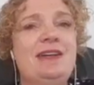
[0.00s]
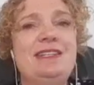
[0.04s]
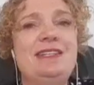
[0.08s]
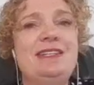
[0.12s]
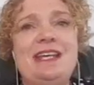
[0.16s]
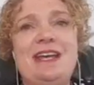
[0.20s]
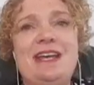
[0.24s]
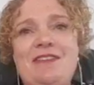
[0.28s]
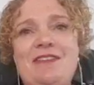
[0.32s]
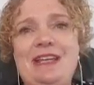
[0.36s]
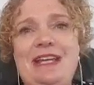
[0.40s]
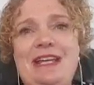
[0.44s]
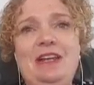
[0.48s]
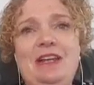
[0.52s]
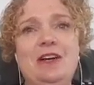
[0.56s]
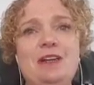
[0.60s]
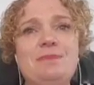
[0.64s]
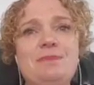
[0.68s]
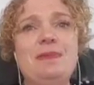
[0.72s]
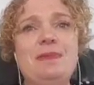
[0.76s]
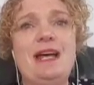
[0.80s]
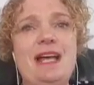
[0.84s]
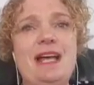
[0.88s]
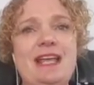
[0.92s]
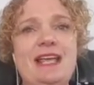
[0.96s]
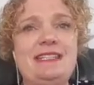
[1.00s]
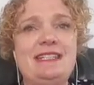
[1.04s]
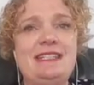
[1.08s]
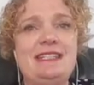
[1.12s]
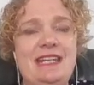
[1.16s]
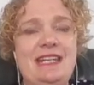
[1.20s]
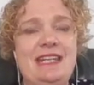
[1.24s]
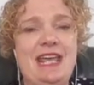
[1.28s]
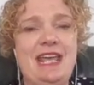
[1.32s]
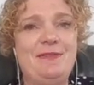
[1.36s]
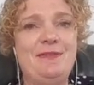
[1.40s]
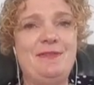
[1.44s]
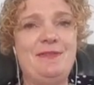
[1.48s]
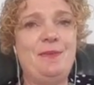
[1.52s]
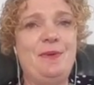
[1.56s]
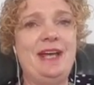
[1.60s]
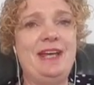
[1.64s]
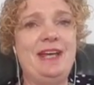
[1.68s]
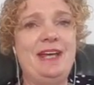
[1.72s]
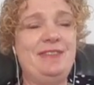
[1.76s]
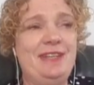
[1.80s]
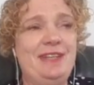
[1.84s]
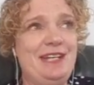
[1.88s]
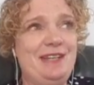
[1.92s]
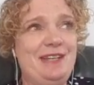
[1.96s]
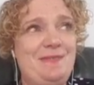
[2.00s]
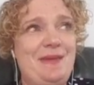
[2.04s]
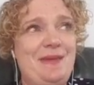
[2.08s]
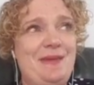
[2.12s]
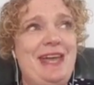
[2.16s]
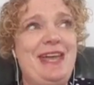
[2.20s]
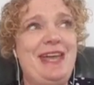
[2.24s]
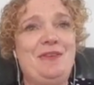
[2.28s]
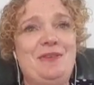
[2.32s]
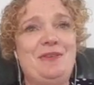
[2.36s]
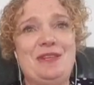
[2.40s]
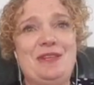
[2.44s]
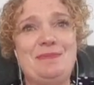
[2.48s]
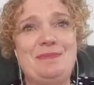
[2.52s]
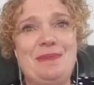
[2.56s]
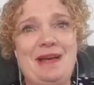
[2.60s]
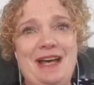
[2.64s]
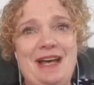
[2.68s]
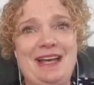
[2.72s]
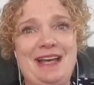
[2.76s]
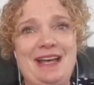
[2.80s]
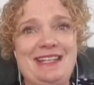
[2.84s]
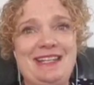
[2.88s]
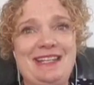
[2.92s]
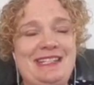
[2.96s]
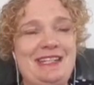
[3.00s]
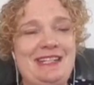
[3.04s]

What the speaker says: So if Elon Musk can have a way of getting man on the Mars,